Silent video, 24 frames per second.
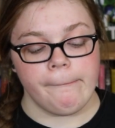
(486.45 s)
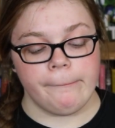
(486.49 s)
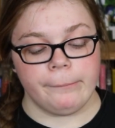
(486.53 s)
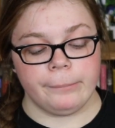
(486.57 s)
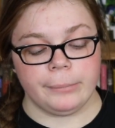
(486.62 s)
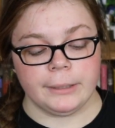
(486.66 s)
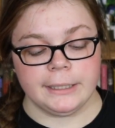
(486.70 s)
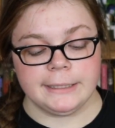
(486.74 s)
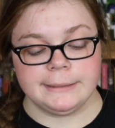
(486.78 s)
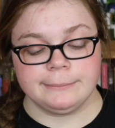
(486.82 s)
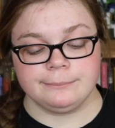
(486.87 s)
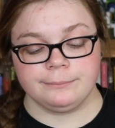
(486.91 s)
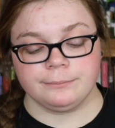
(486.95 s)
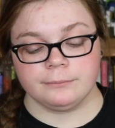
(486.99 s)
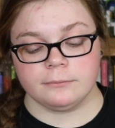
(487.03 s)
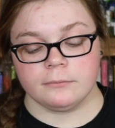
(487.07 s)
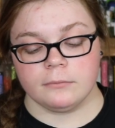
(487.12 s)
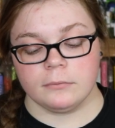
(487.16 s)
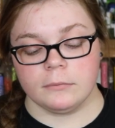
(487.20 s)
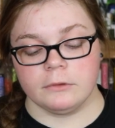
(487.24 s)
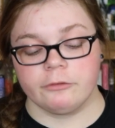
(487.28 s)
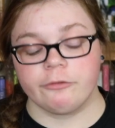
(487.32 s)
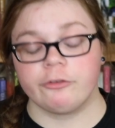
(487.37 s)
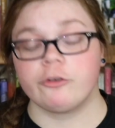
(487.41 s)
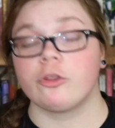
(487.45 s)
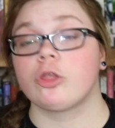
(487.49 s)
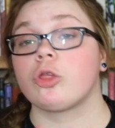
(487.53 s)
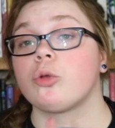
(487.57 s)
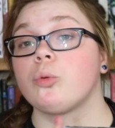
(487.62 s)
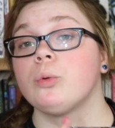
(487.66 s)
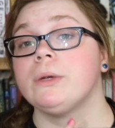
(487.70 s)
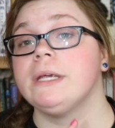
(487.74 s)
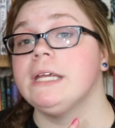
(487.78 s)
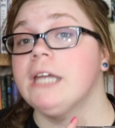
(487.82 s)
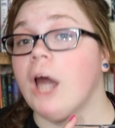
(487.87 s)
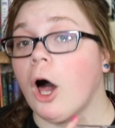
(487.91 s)
But for
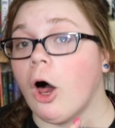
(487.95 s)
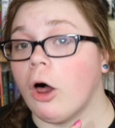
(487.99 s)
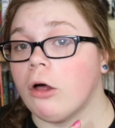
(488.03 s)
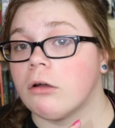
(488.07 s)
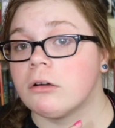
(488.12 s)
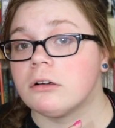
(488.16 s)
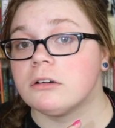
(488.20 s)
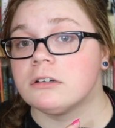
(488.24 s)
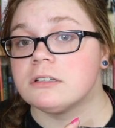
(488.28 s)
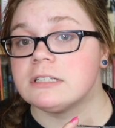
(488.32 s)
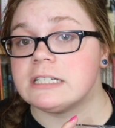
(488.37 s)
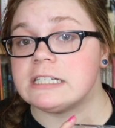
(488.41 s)
$3,